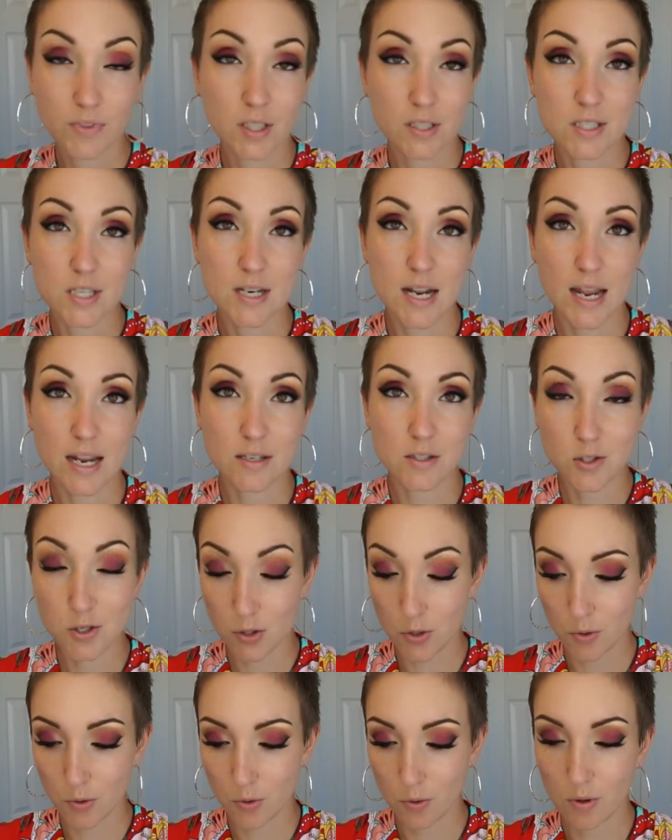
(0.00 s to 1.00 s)
today
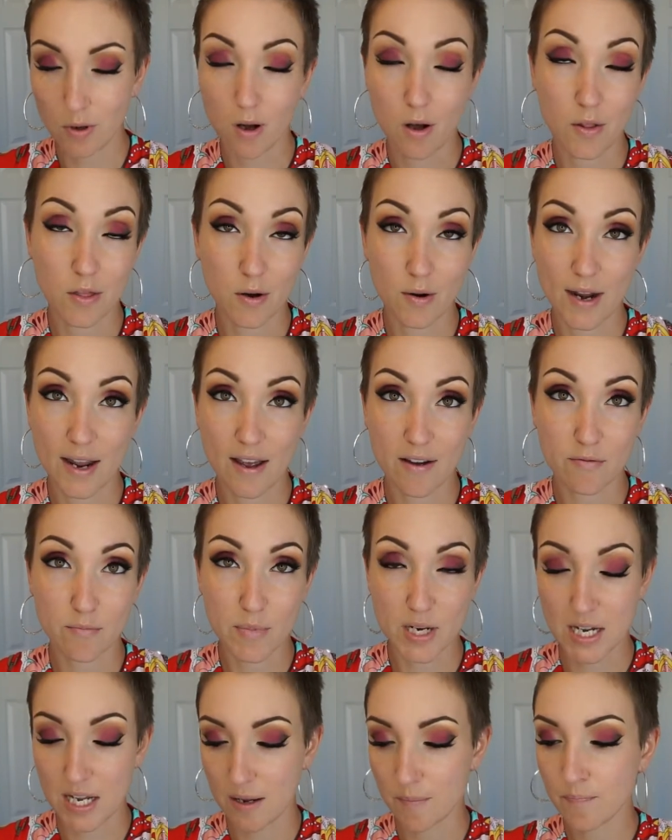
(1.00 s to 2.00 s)
two, although I have
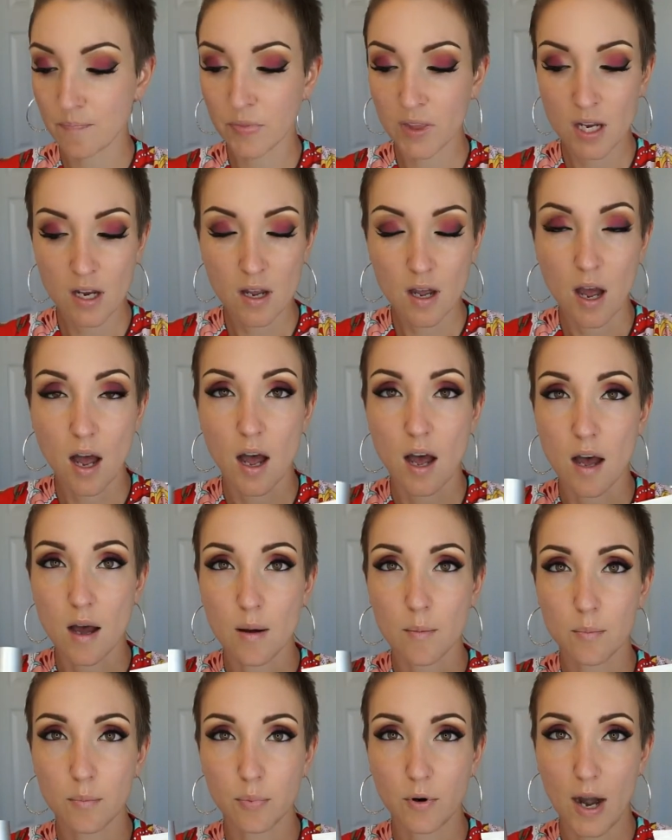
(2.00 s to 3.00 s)
many,
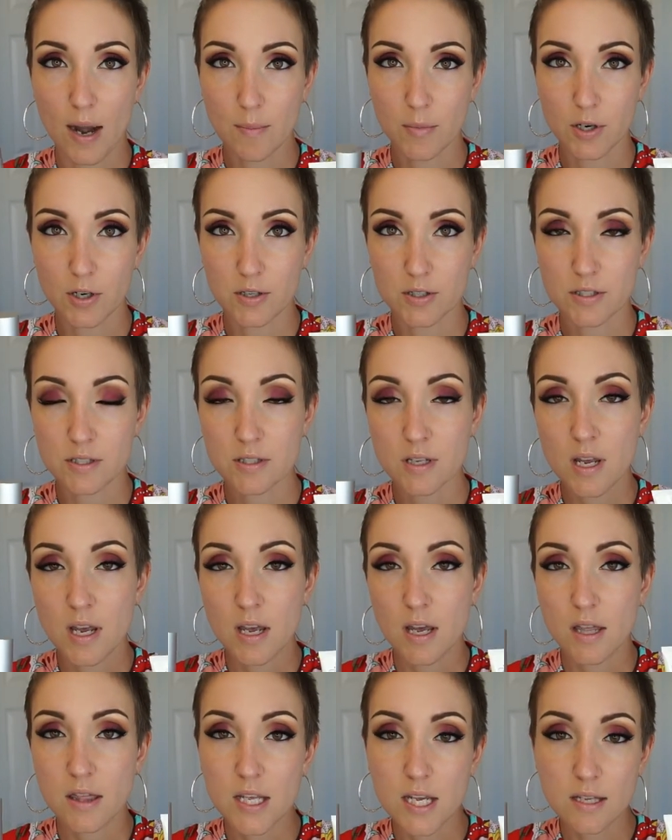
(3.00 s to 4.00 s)
primers.
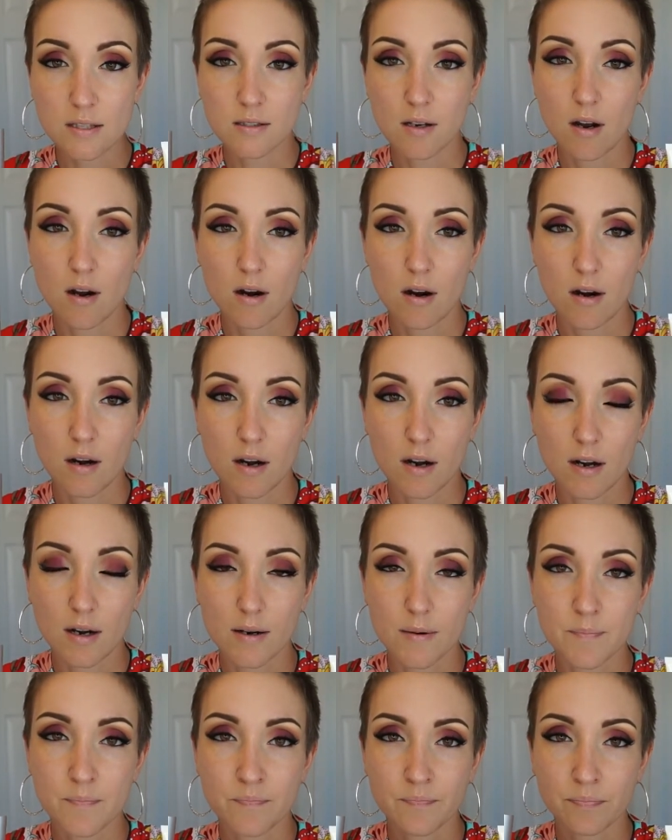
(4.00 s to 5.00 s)
These
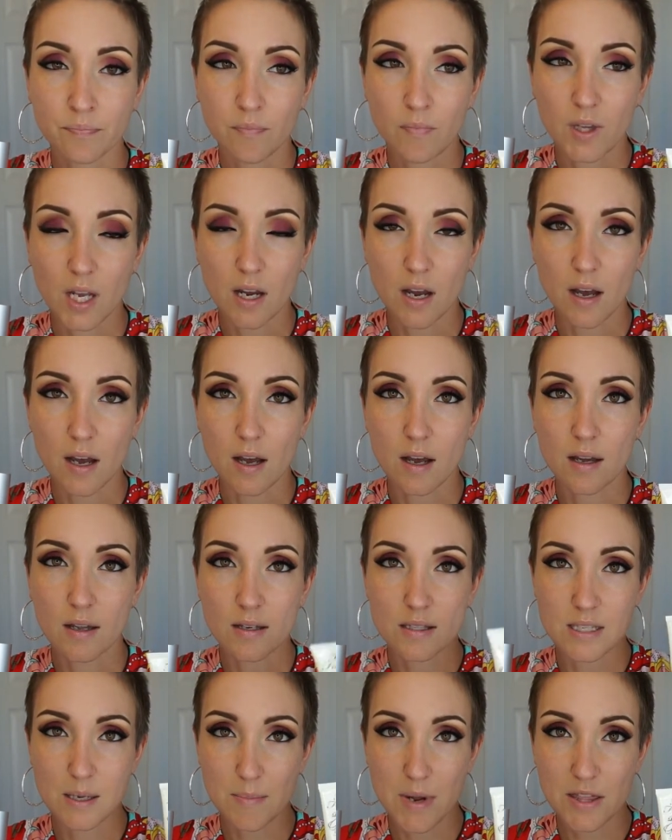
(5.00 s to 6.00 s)
are
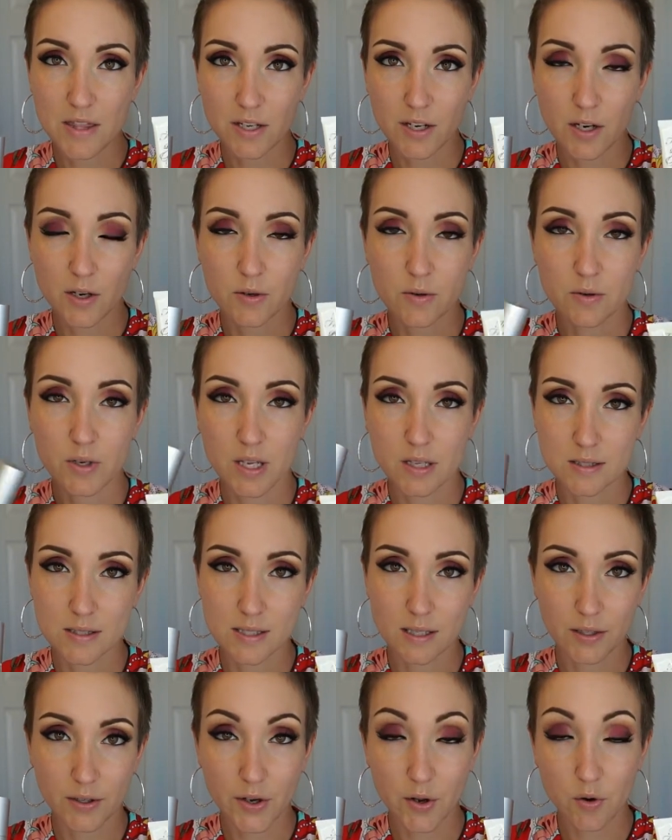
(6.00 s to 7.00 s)
dimethicone and
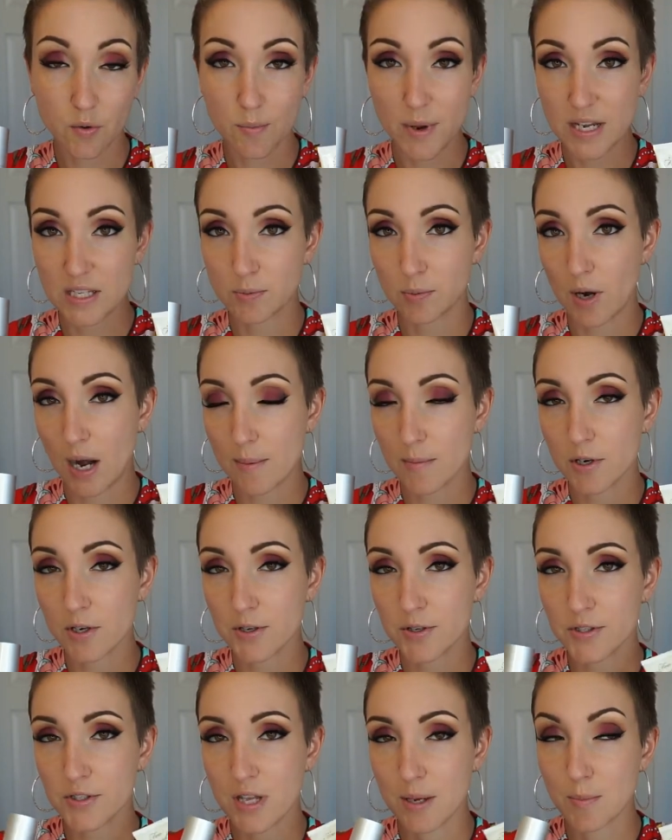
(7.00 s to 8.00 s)
silicone based
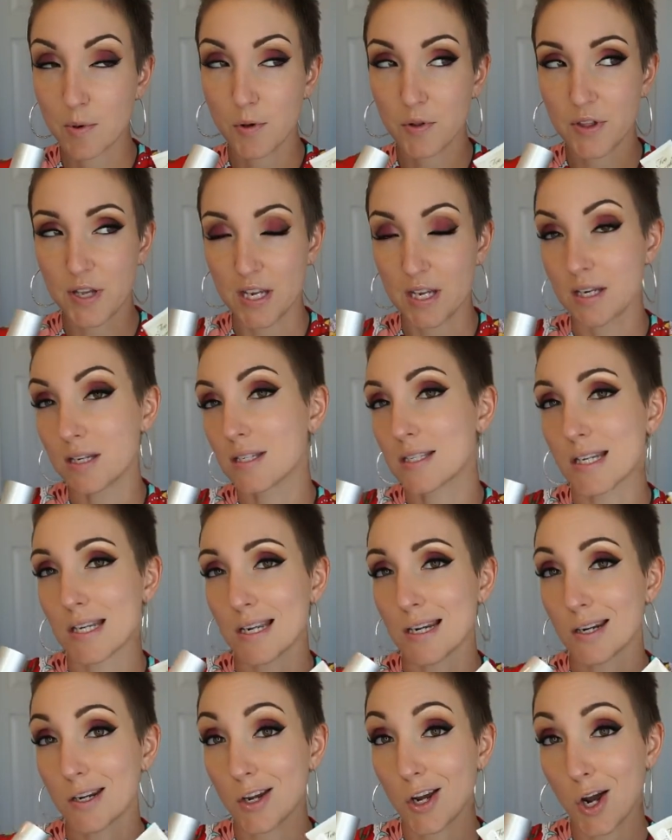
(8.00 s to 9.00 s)
primers. They both end
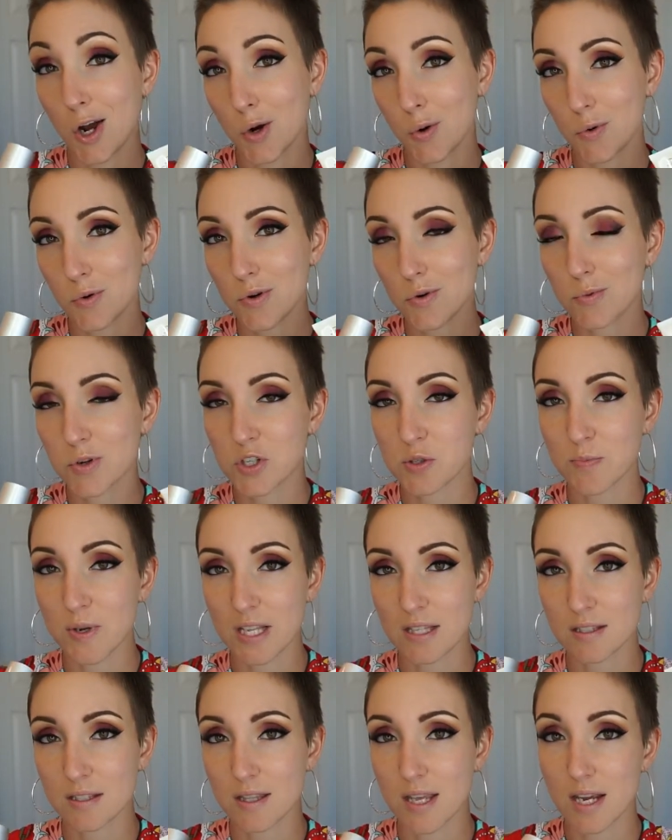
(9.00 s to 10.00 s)
in cone, which
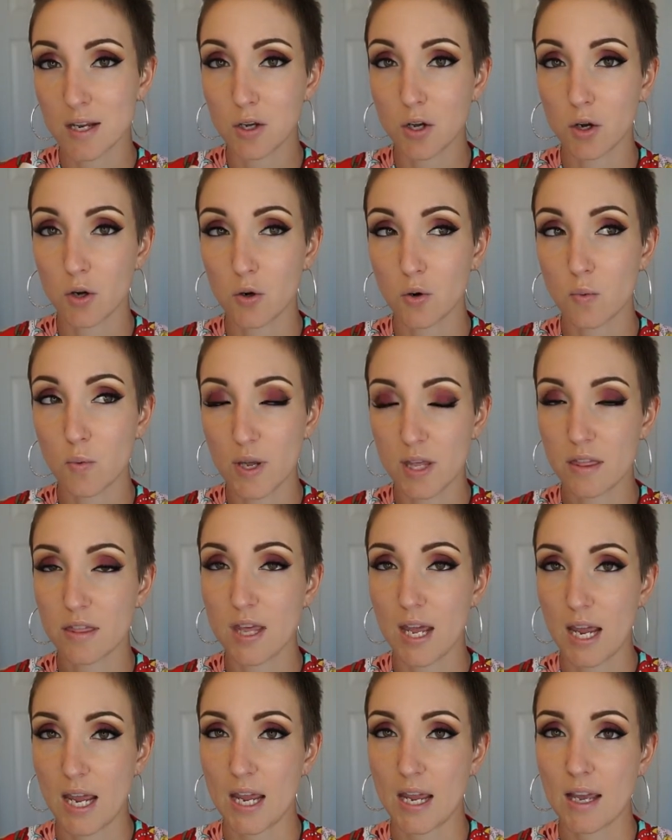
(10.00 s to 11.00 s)
means they go with
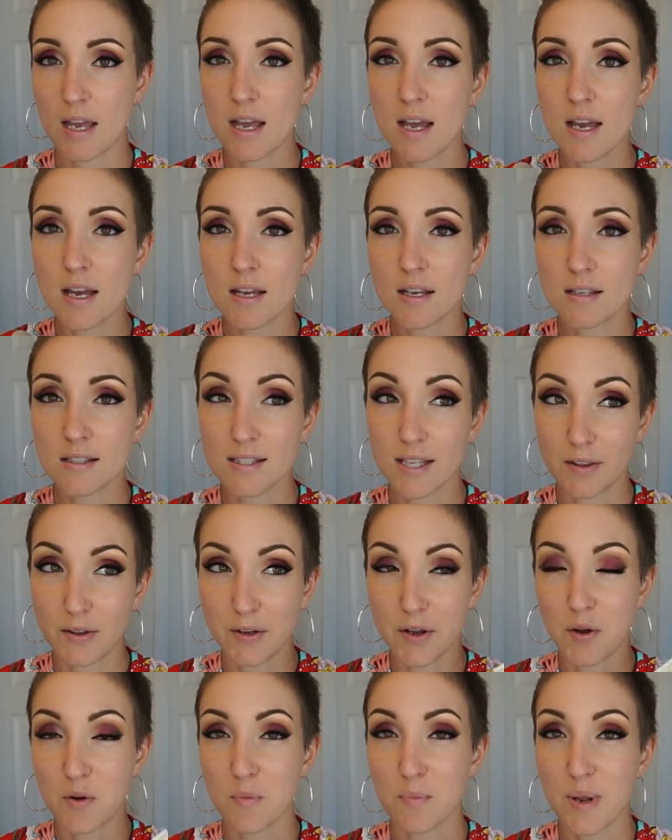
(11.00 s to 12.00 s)
a
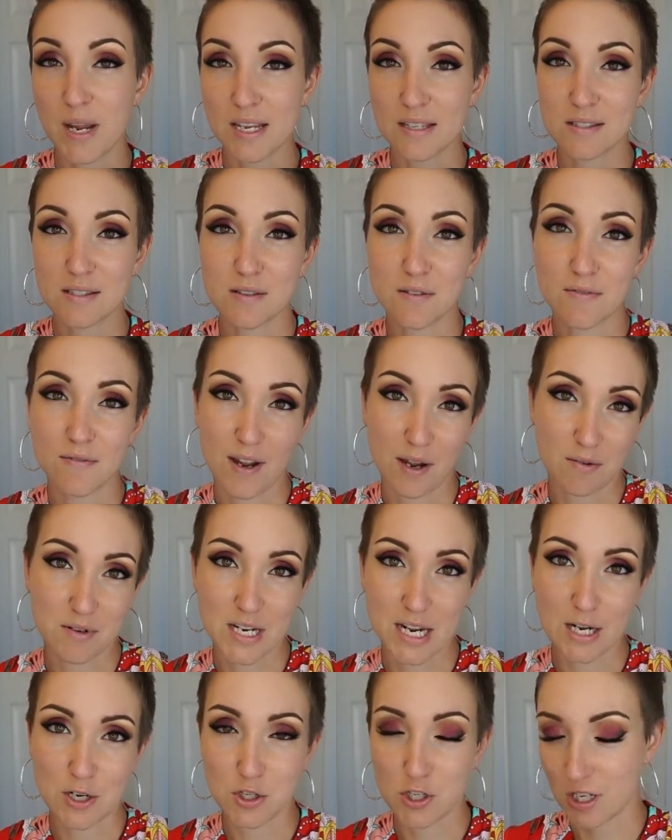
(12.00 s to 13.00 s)
silicone based
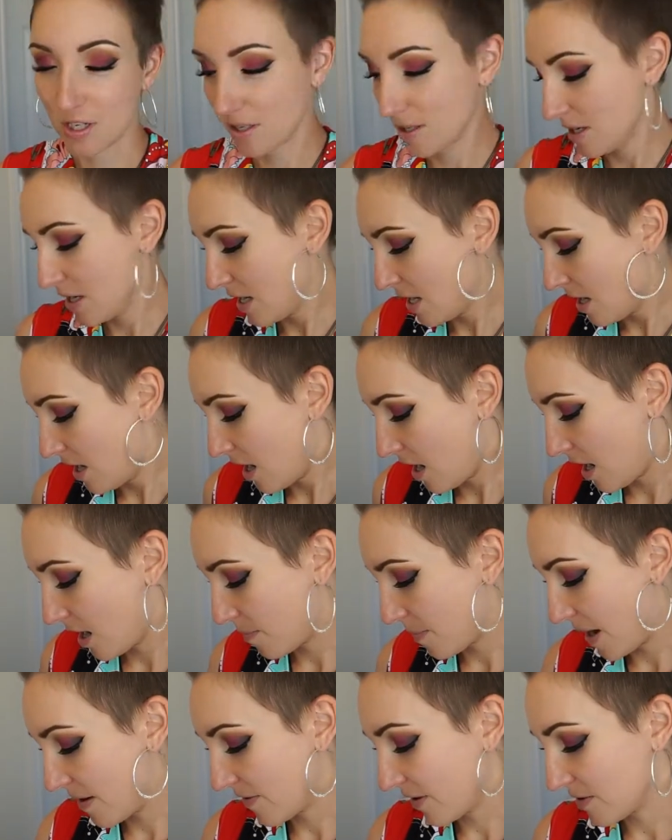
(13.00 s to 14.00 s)
foundation.
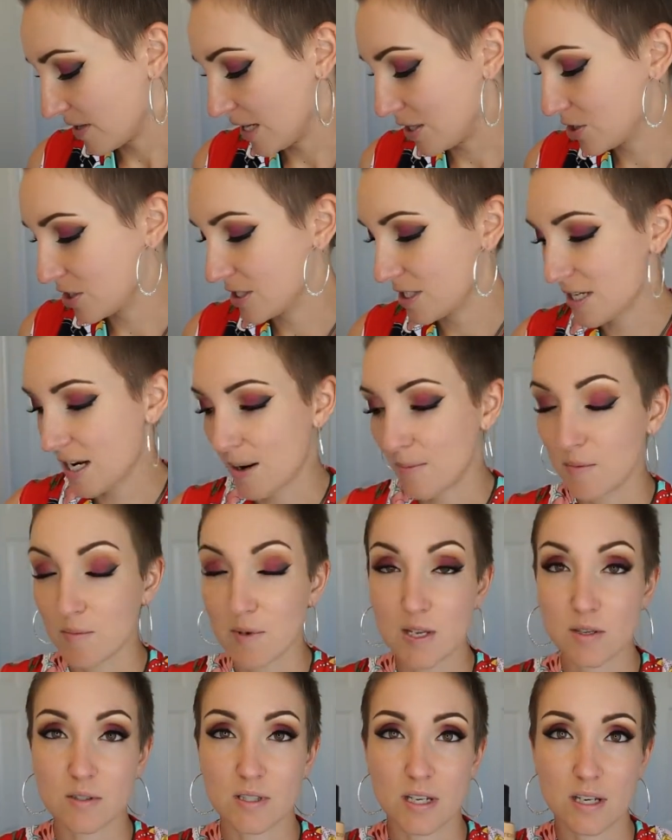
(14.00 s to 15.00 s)
My foundation today I'm going
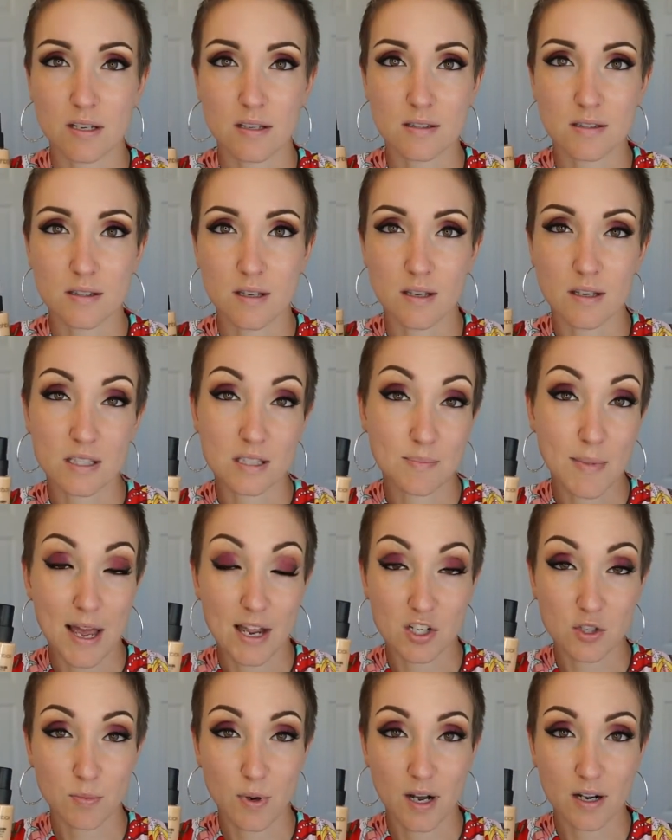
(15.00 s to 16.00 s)
to be using is the
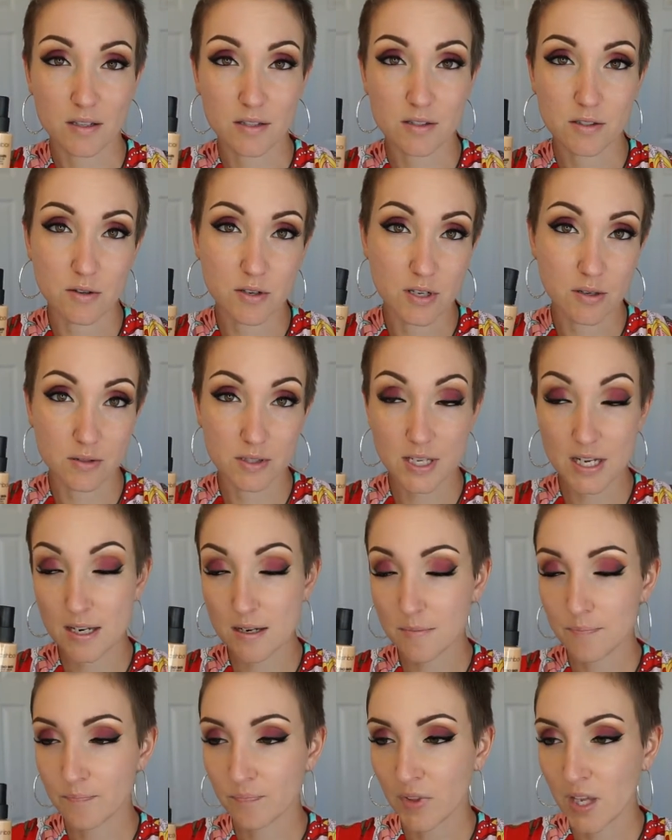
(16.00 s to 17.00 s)
Smashbox Studio
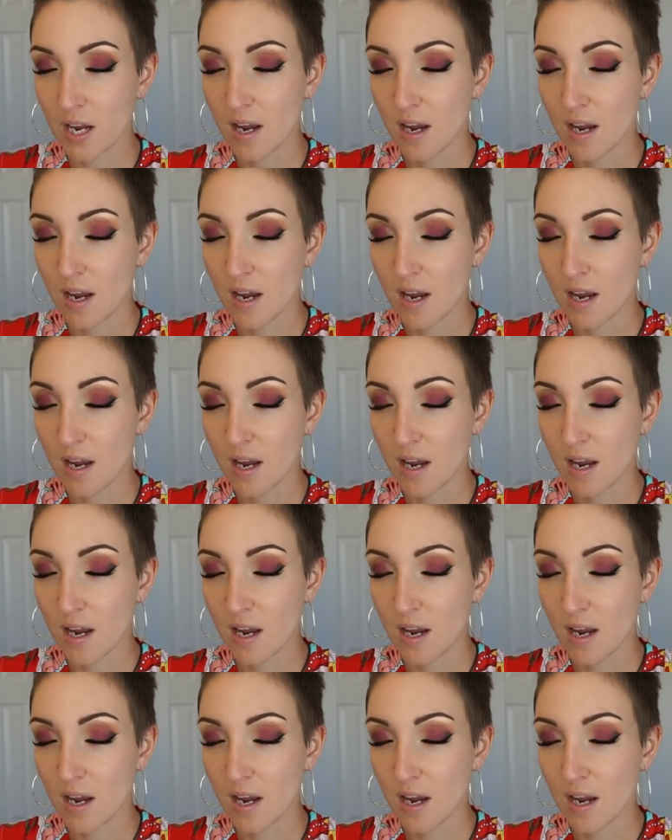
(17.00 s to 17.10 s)
Skin.